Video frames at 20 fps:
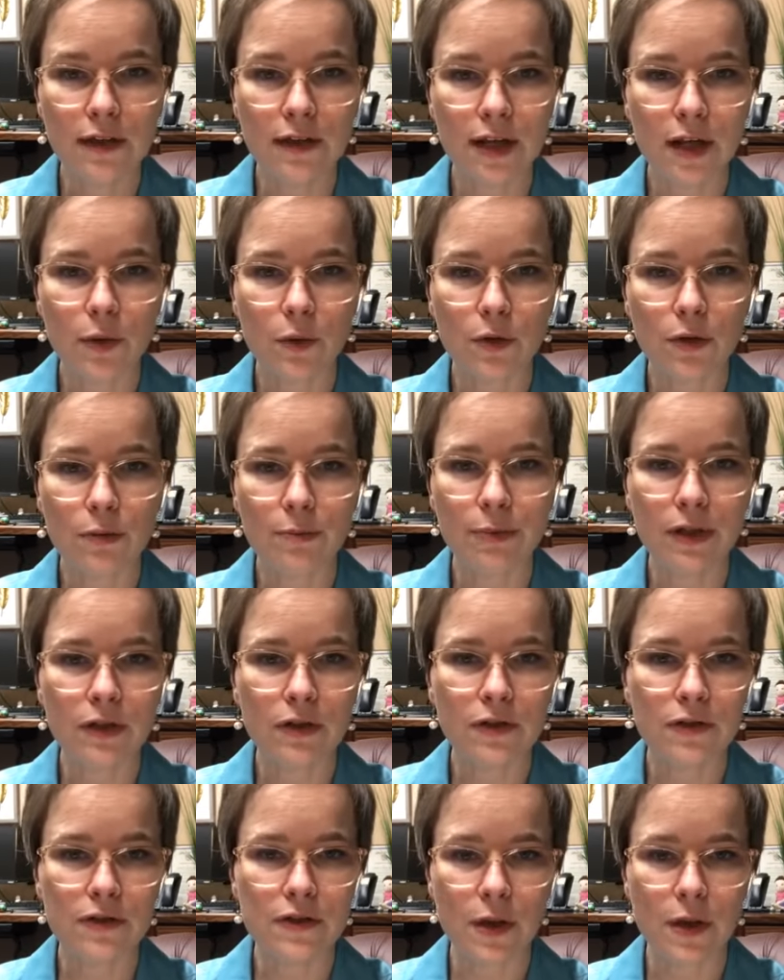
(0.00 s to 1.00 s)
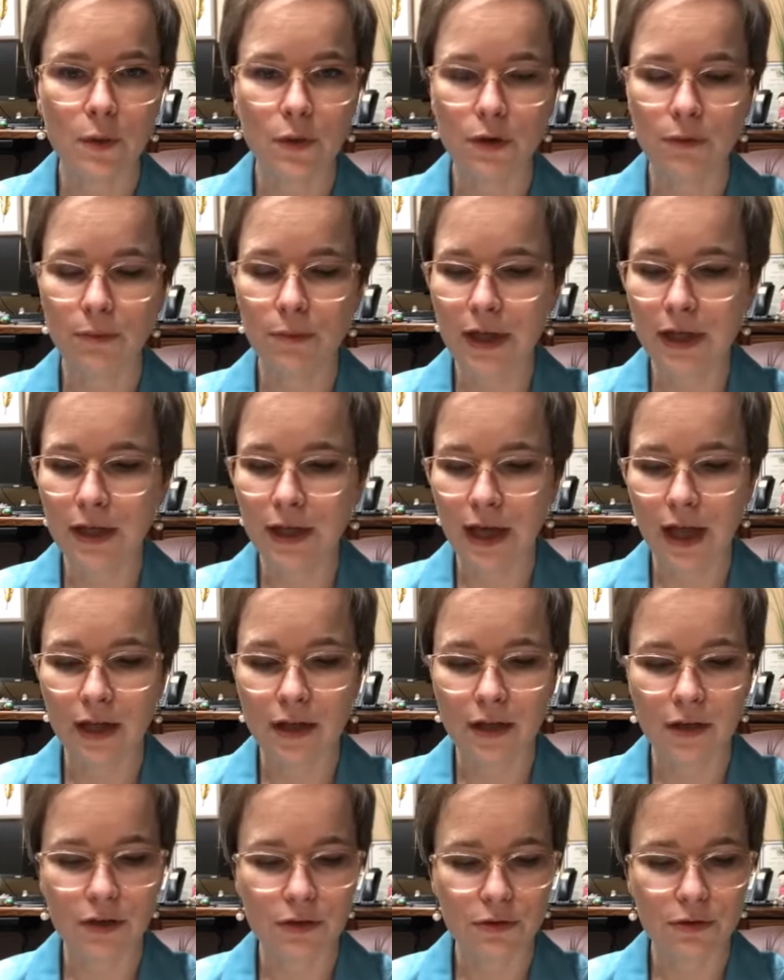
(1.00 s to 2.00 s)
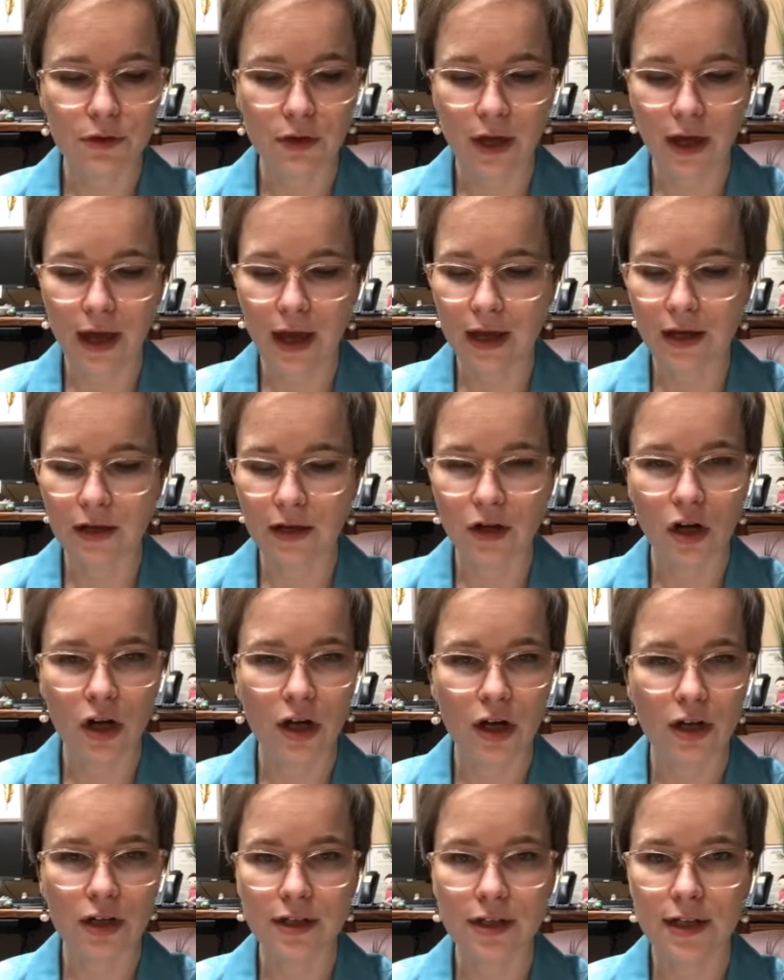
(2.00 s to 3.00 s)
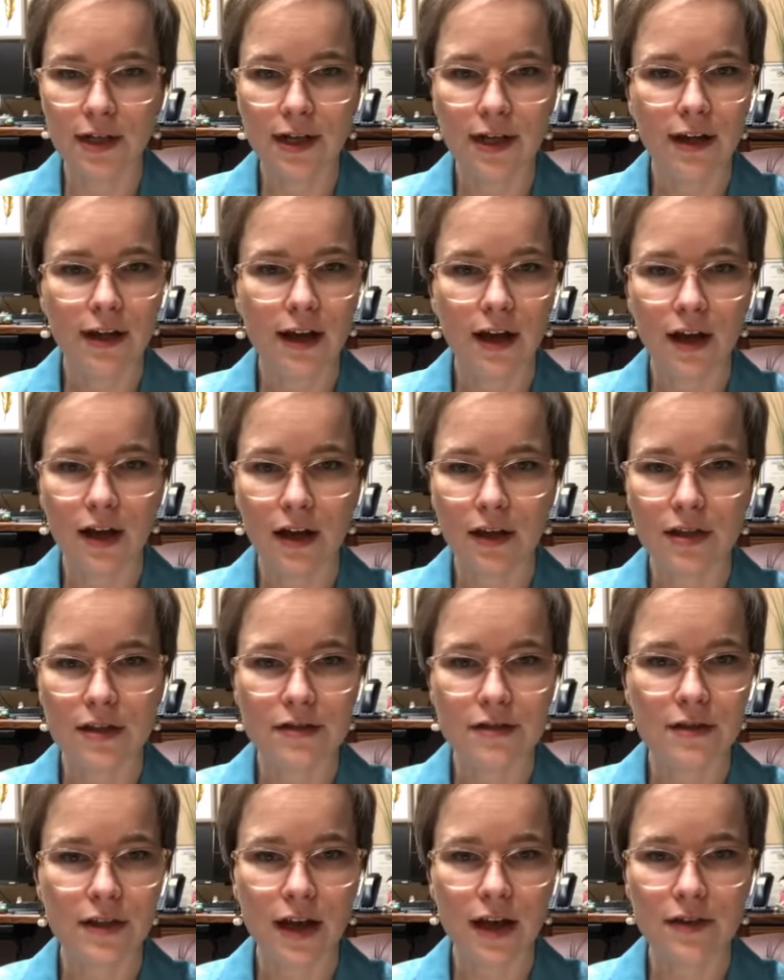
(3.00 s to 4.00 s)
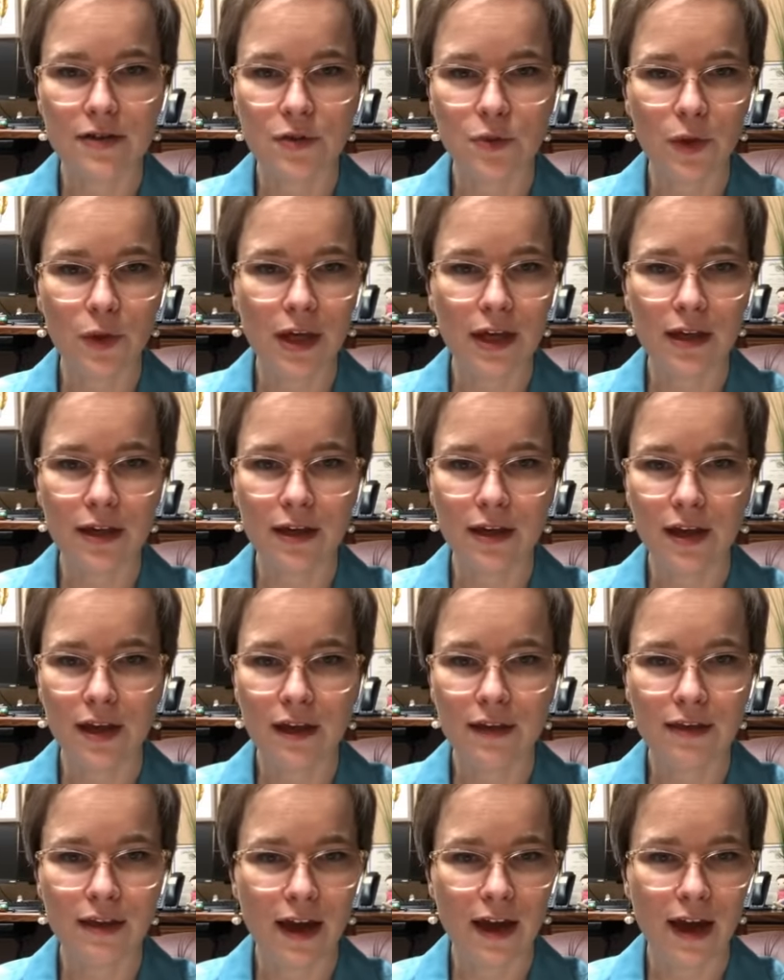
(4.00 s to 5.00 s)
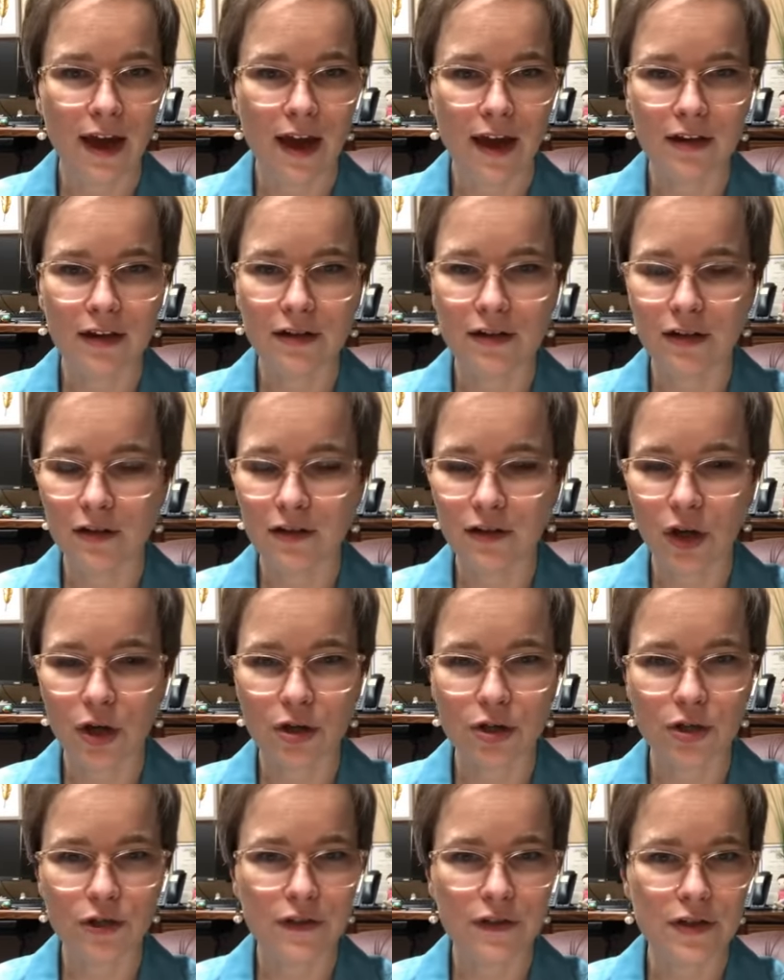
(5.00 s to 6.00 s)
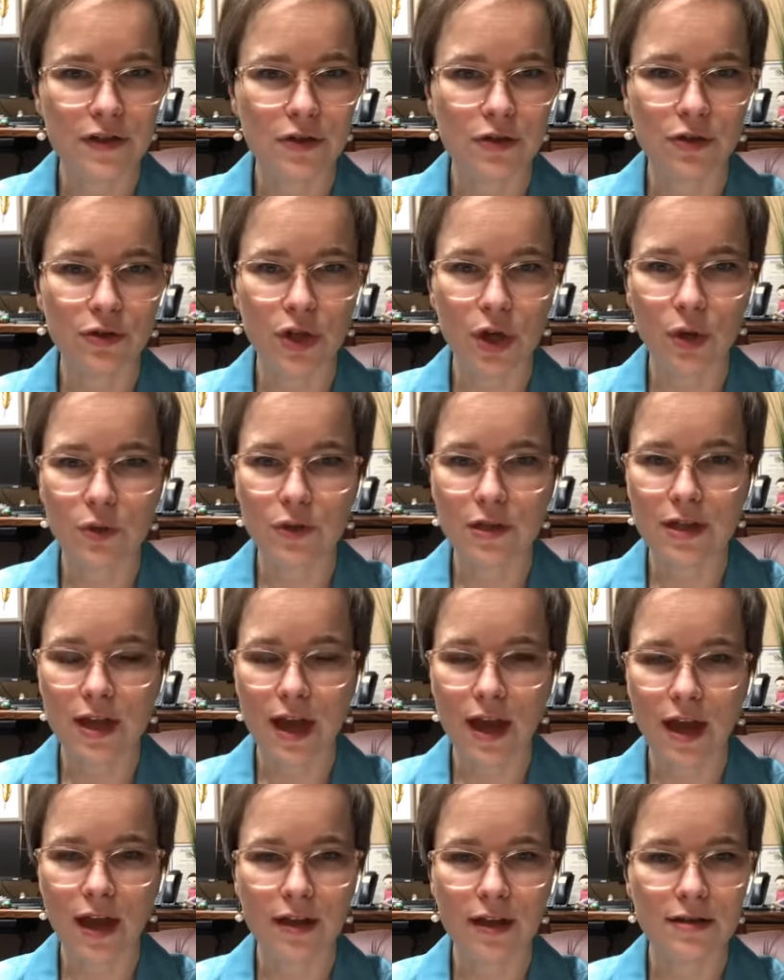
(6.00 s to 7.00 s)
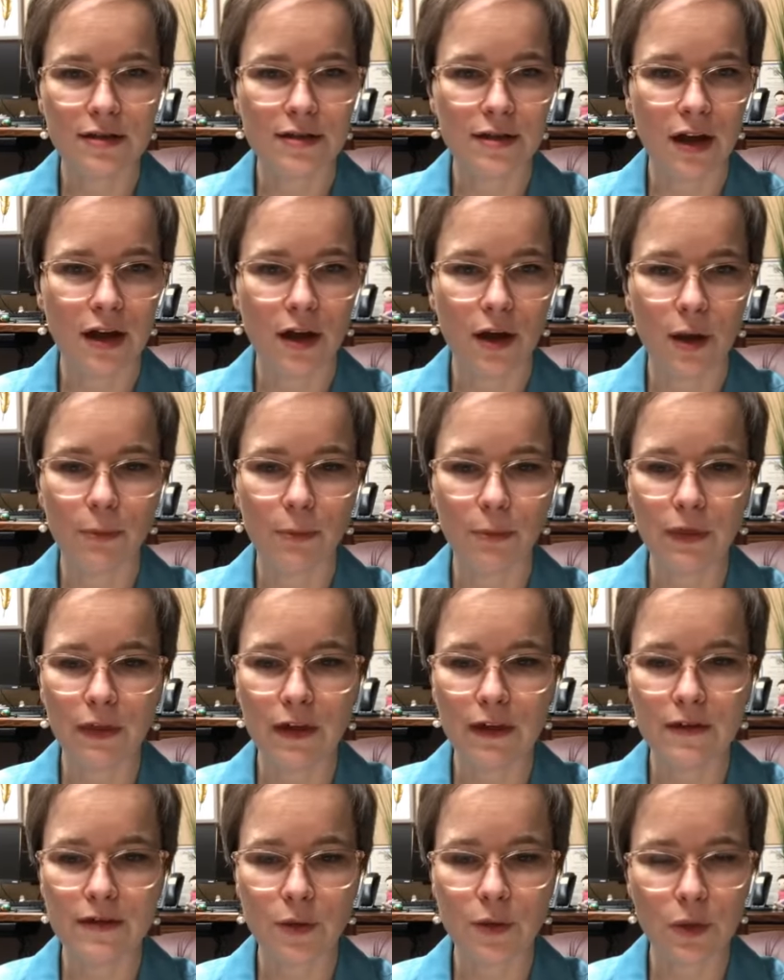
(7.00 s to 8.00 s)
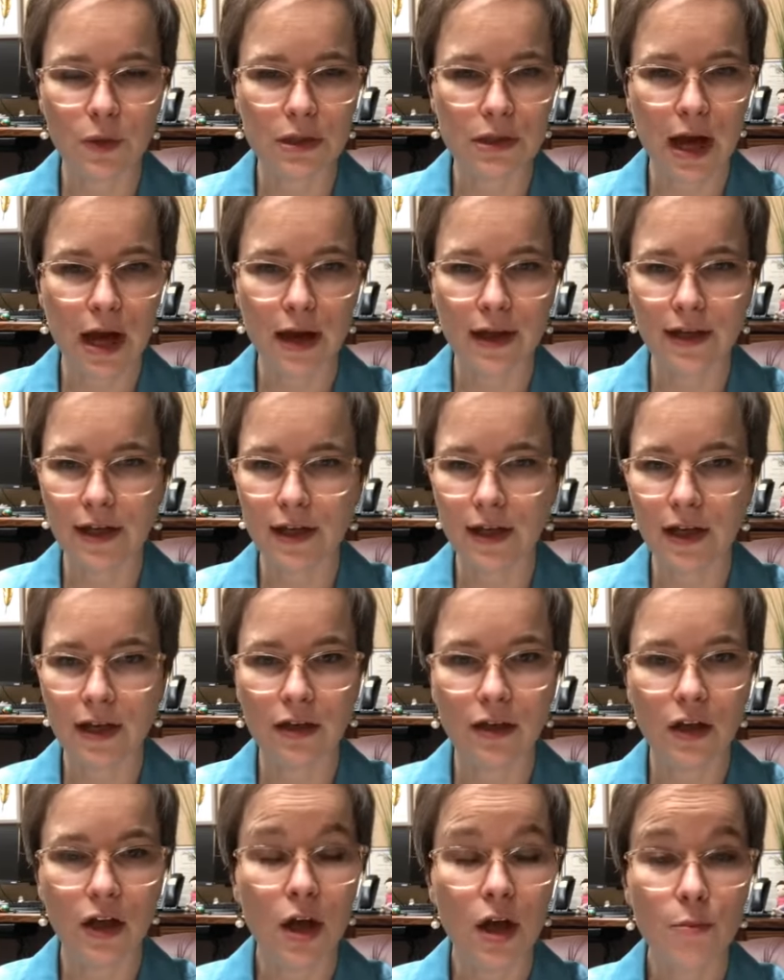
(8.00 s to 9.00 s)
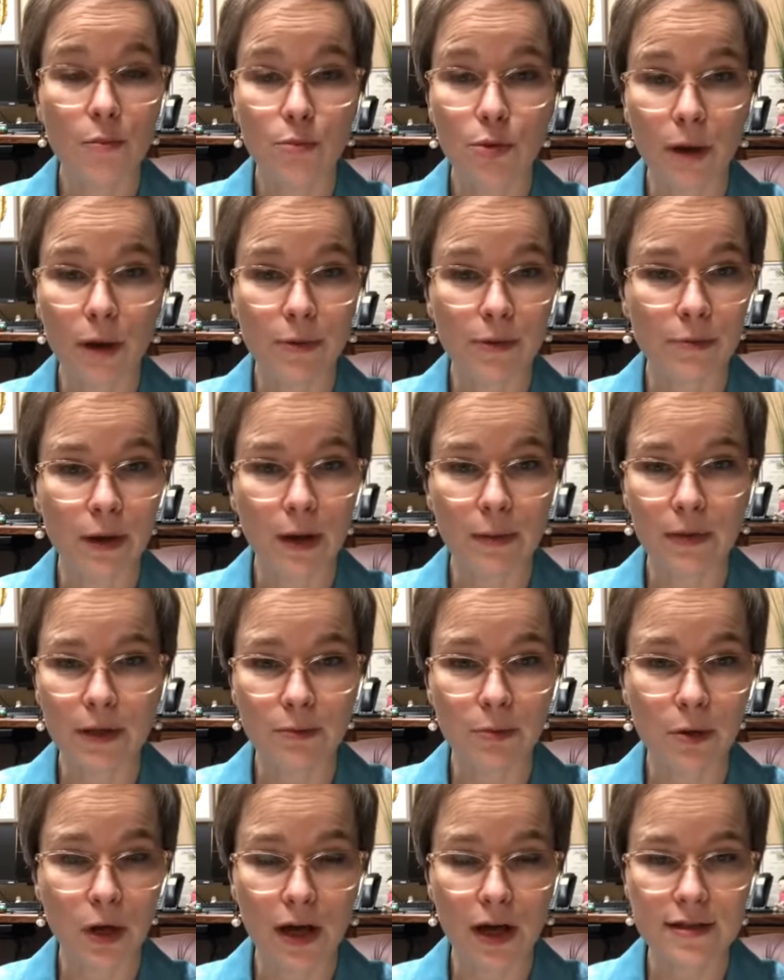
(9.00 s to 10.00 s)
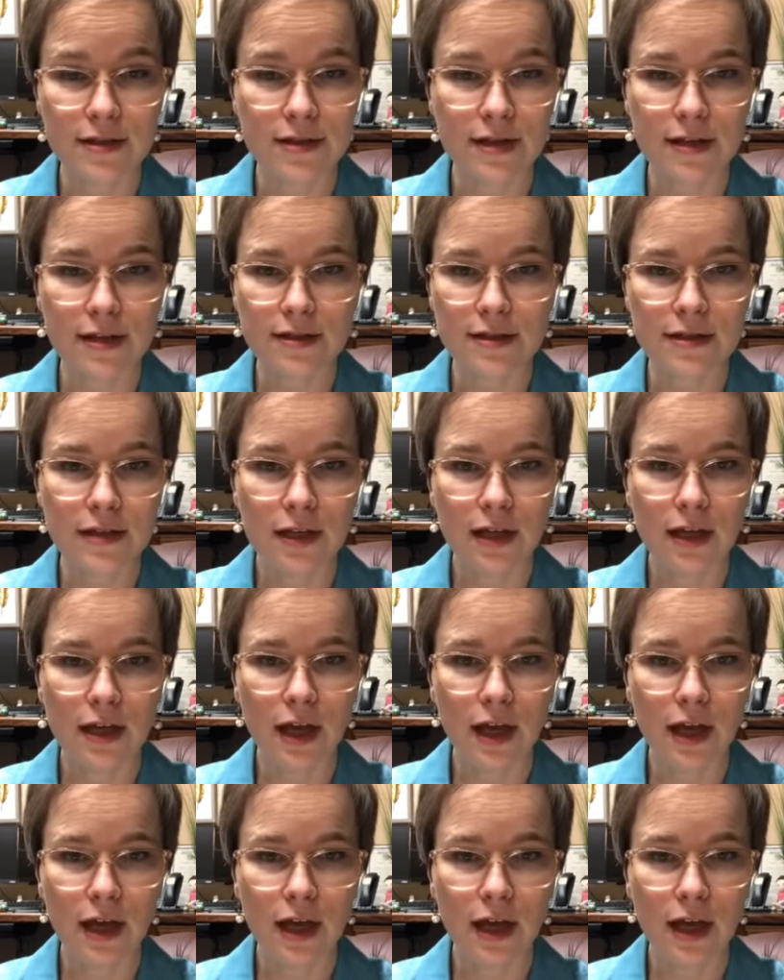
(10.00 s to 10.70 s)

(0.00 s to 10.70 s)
There were bills that were being added on this last week that had large fiscal notes and things that were not getting proper public process.